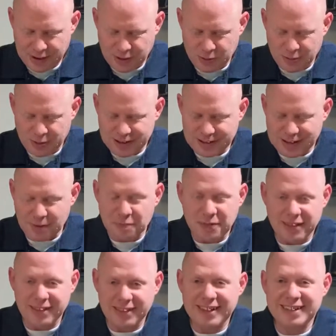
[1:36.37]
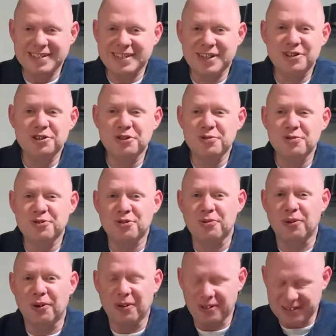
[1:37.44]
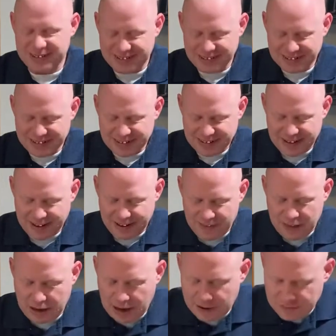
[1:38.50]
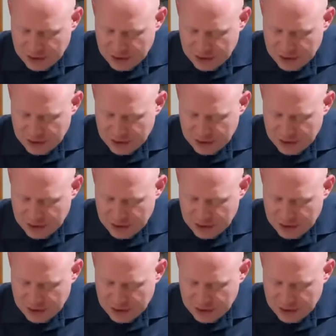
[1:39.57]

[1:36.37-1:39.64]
with something that is unusual and that I've